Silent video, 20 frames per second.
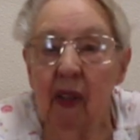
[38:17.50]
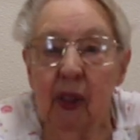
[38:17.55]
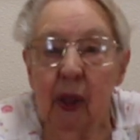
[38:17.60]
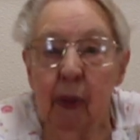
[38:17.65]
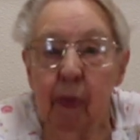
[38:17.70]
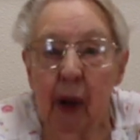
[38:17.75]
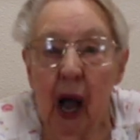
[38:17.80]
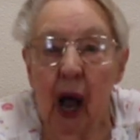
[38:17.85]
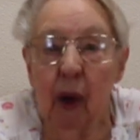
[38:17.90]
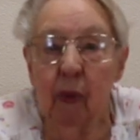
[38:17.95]

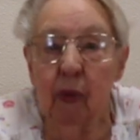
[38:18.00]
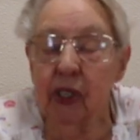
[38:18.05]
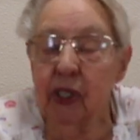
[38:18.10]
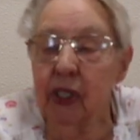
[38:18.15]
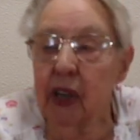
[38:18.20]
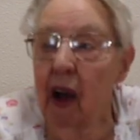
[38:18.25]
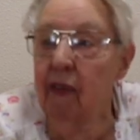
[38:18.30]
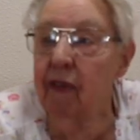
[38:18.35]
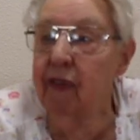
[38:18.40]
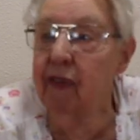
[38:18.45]
the barn
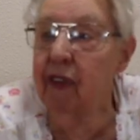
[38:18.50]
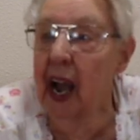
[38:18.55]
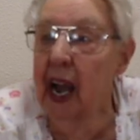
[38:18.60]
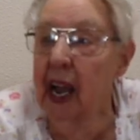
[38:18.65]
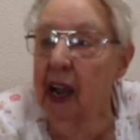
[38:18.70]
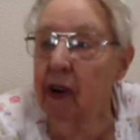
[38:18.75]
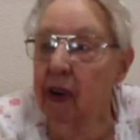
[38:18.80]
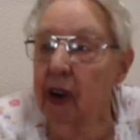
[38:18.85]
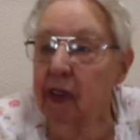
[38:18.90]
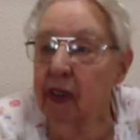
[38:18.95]
was on
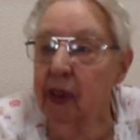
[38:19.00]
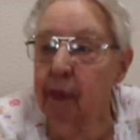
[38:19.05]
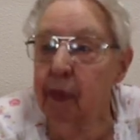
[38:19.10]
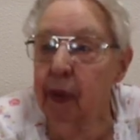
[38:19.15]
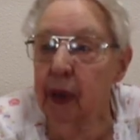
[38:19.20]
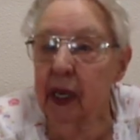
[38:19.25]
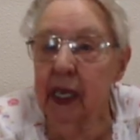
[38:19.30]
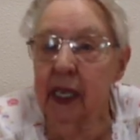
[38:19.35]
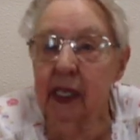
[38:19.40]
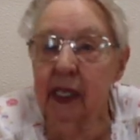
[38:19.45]
fire, and the
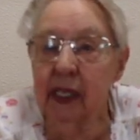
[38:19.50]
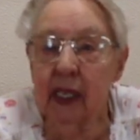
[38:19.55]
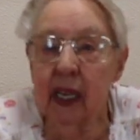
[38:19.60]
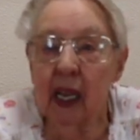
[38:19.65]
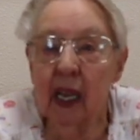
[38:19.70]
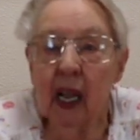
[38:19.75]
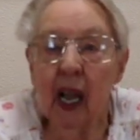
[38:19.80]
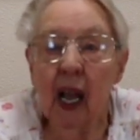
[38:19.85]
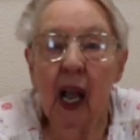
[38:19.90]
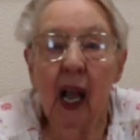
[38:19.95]
police
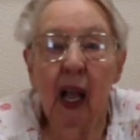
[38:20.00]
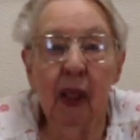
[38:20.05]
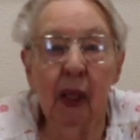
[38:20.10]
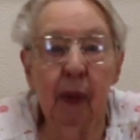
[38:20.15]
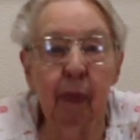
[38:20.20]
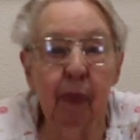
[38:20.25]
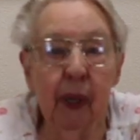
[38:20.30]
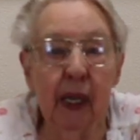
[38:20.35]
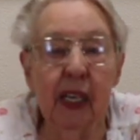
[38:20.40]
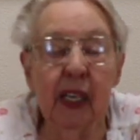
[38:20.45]

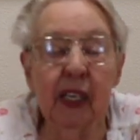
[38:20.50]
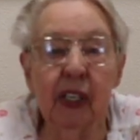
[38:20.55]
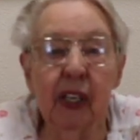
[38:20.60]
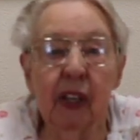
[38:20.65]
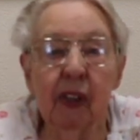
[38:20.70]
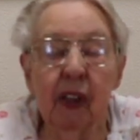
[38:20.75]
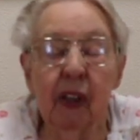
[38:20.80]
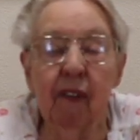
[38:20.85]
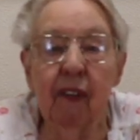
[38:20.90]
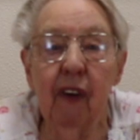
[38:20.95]

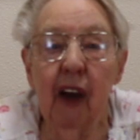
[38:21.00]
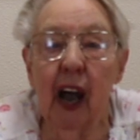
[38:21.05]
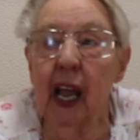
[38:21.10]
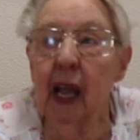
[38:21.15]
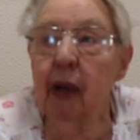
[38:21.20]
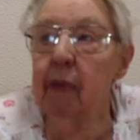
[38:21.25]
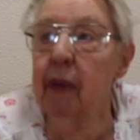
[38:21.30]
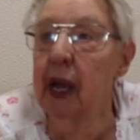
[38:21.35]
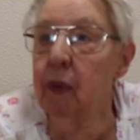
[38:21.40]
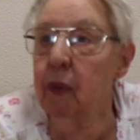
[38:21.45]
and the
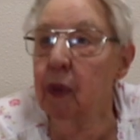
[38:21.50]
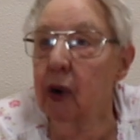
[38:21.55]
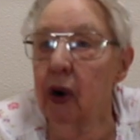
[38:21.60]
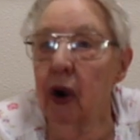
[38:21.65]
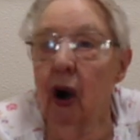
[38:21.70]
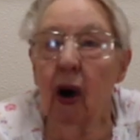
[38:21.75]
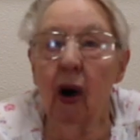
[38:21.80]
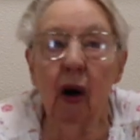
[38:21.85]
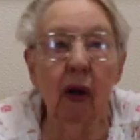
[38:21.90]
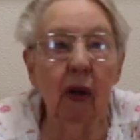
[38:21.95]
firemen
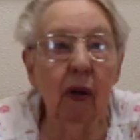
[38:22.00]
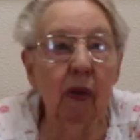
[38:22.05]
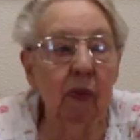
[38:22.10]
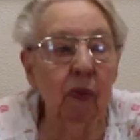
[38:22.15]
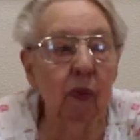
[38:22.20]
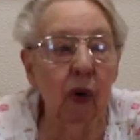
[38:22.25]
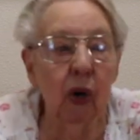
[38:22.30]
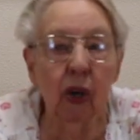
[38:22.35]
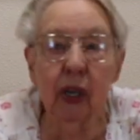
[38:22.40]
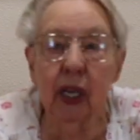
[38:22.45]
were all
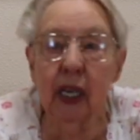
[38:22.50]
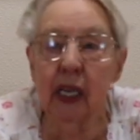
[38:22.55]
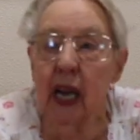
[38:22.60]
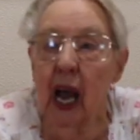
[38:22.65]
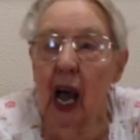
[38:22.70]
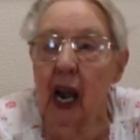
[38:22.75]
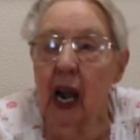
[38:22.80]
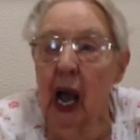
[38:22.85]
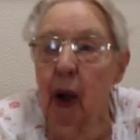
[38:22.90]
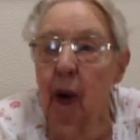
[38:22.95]
working
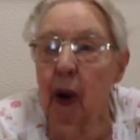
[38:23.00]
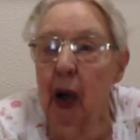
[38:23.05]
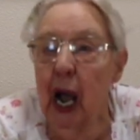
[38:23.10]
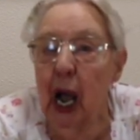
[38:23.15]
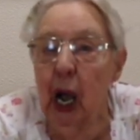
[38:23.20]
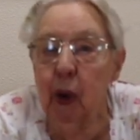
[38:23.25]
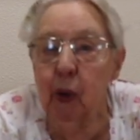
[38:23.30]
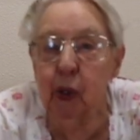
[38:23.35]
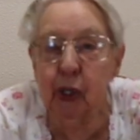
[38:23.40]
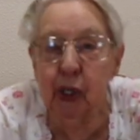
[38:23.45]
on our
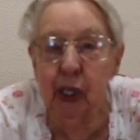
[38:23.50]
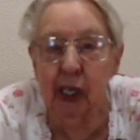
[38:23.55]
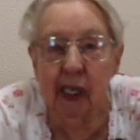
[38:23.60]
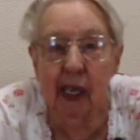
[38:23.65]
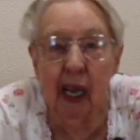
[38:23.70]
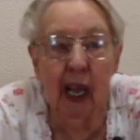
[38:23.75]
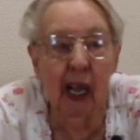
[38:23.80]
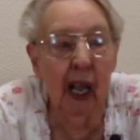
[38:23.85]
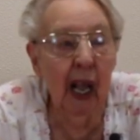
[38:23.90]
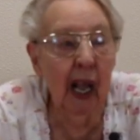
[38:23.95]
house,
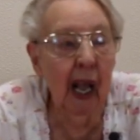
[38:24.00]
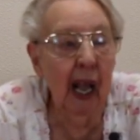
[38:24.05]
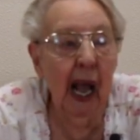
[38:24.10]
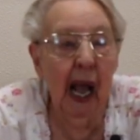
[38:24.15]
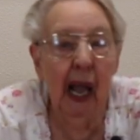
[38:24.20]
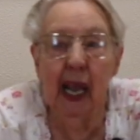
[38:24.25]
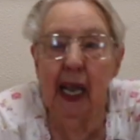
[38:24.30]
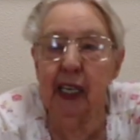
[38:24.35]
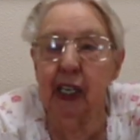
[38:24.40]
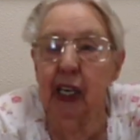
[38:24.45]
and
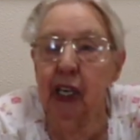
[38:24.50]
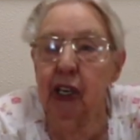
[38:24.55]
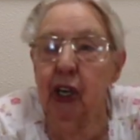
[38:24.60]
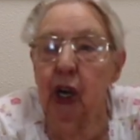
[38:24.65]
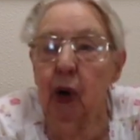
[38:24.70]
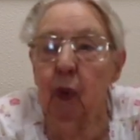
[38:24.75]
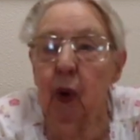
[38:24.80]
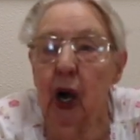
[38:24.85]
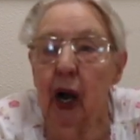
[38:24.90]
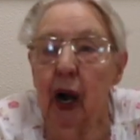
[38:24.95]
he didn't
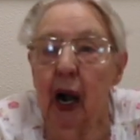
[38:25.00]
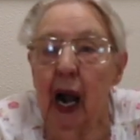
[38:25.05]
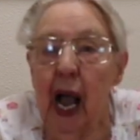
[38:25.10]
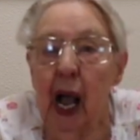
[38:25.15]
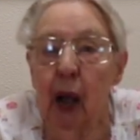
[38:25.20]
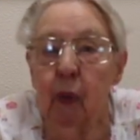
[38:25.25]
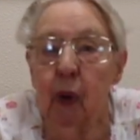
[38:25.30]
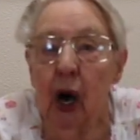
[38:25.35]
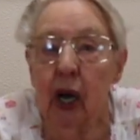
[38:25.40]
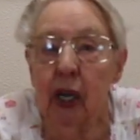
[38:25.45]
know where
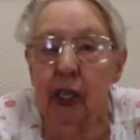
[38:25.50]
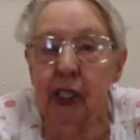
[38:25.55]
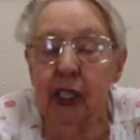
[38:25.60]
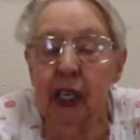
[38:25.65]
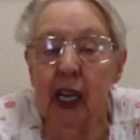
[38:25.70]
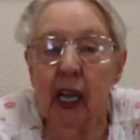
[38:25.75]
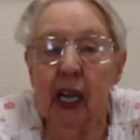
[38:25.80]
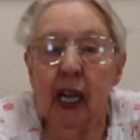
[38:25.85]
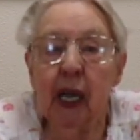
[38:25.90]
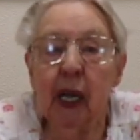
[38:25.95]
I was,
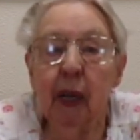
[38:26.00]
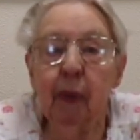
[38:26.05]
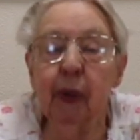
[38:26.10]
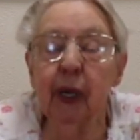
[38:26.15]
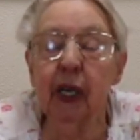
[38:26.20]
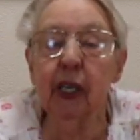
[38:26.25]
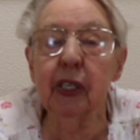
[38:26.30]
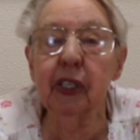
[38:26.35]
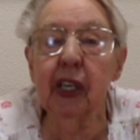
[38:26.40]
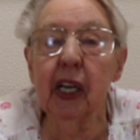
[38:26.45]

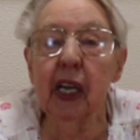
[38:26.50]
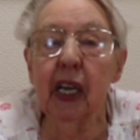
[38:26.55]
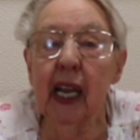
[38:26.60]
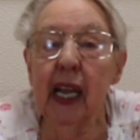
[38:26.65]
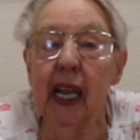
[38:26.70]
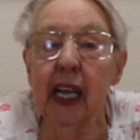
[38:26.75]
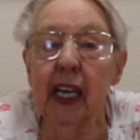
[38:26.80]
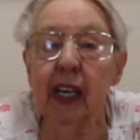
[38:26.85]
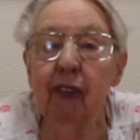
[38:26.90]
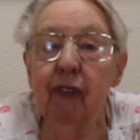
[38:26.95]
because a
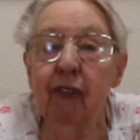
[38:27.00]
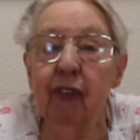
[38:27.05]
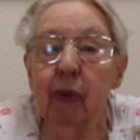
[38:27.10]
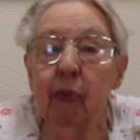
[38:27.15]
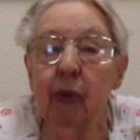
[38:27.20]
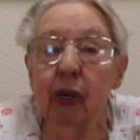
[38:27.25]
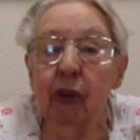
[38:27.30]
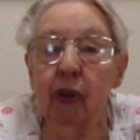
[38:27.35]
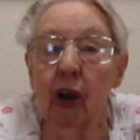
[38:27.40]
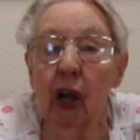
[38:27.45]
lady
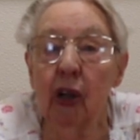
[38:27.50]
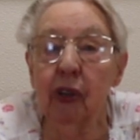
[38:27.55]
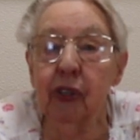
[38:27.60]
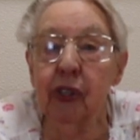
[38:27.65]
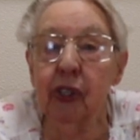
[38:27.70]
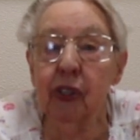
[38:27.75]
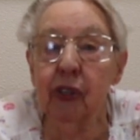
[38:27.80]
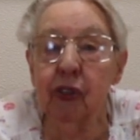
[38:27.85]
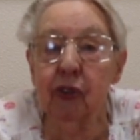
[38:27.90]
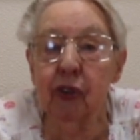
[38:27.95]
from across
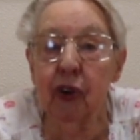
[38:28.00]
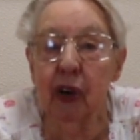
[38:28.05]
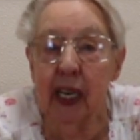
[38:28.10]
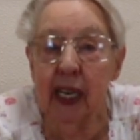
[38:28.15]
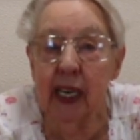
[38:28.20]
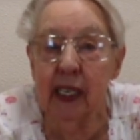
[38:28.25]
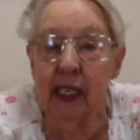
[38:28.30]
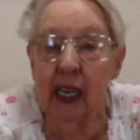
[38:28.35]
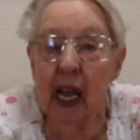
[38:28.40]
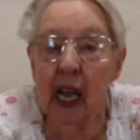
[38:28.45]
the
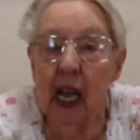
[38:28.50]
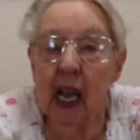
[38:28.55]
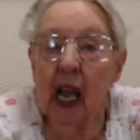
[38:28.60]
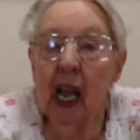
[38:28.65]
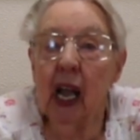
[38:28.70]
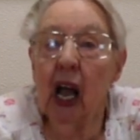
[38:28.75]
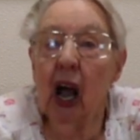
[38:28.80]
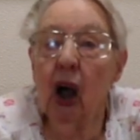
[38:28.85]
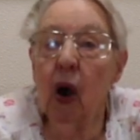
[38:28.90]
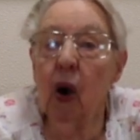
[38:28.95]
street,
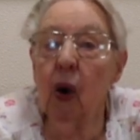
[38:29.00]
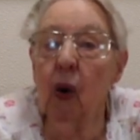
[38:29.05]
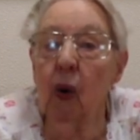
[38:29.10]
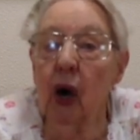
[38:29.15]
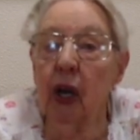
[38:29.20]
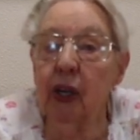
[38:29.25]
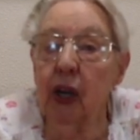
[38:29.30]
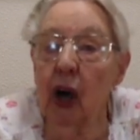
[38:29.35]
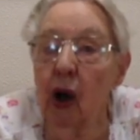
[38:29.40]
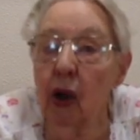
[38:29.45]

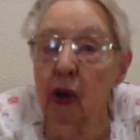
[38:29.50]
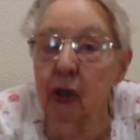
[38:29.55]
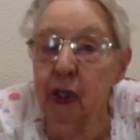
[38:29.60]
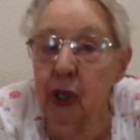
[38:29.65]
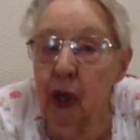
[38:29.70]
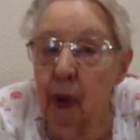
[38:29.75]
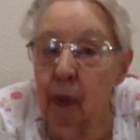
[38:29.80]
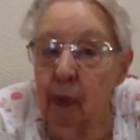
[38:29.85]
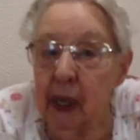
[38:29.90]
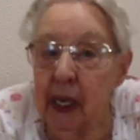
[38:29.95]
who had
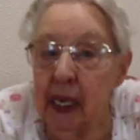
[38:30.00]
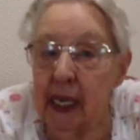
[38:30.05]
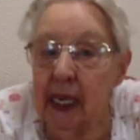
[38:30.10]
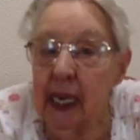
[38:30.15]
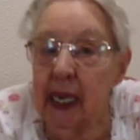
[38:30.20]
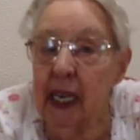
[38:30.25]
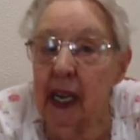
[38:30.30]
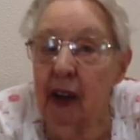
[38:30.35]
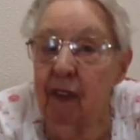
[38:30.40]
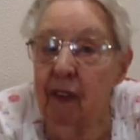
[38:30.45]
also been
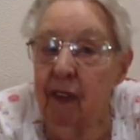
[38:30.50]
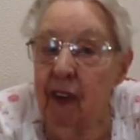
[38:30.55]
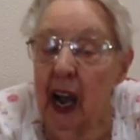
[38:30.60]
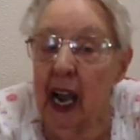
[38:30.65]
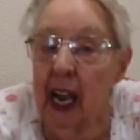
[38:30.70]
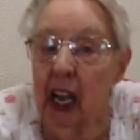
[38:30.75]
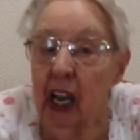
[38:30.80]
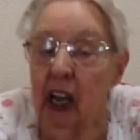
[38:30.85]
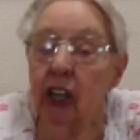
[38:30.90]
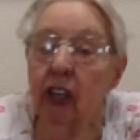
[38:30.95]
in a
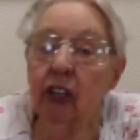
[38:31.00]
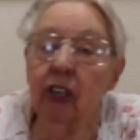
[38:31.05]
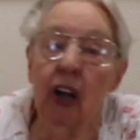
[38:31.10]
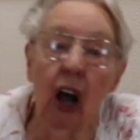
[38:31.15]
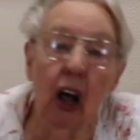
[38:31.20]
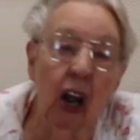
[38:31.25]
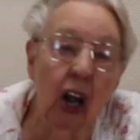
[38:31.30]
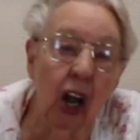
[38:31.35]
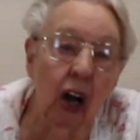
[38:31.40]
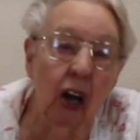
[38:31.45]
fire
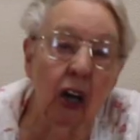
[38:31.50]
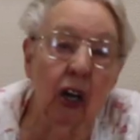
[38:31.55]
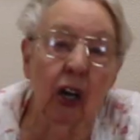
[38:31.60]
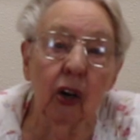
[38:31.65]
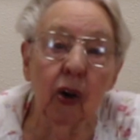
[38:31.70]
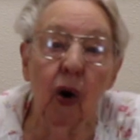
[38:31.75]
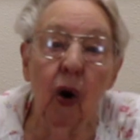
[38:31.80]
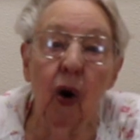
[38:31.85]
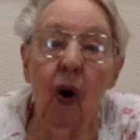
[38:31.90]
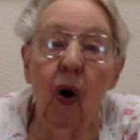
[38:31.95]
not long
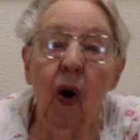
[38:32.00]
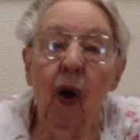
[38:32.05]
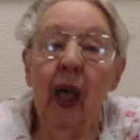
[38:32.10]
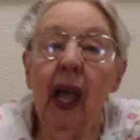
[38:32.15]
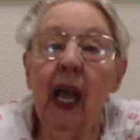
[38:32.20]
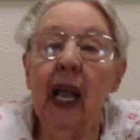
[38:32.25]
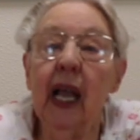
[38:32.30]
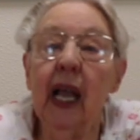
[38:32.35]
ago,